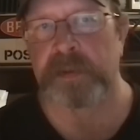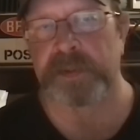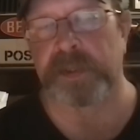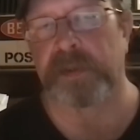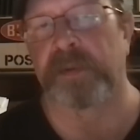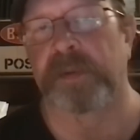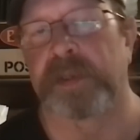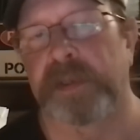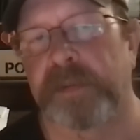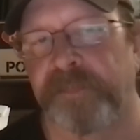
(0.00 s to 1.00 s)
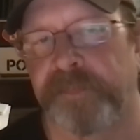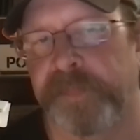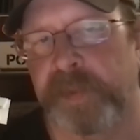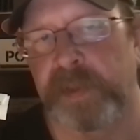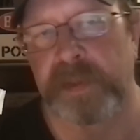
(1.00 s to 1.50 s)
So the
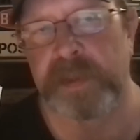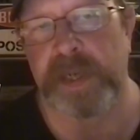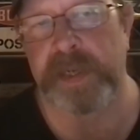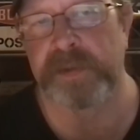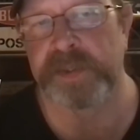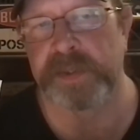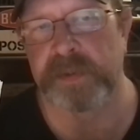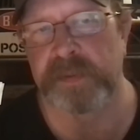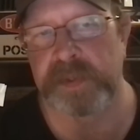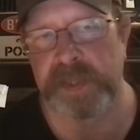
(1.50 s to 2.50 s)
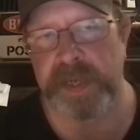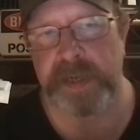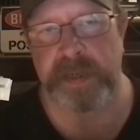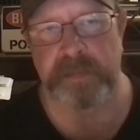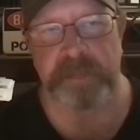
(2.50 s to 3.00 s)
hydrogen
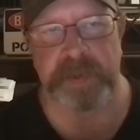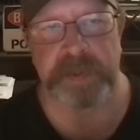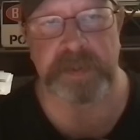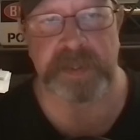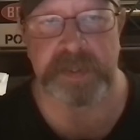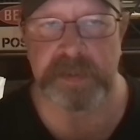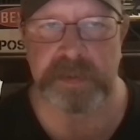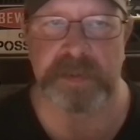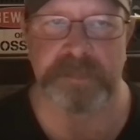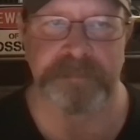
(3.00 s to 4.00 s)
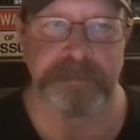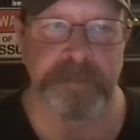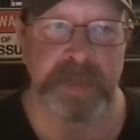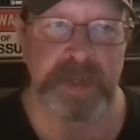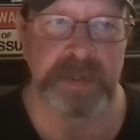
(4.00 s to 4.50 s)
can, but the helium
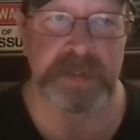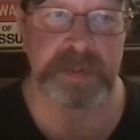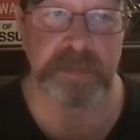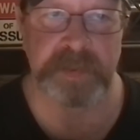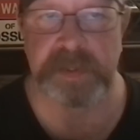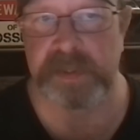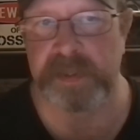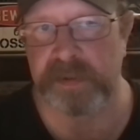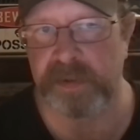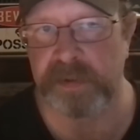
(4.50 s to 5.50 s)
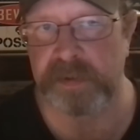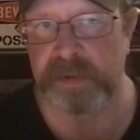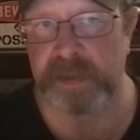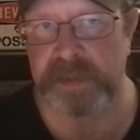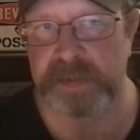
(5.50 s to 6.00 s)
is completely inert
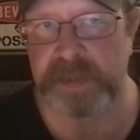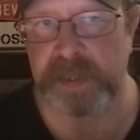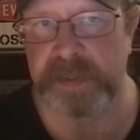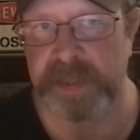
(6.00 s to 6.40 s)
and it's not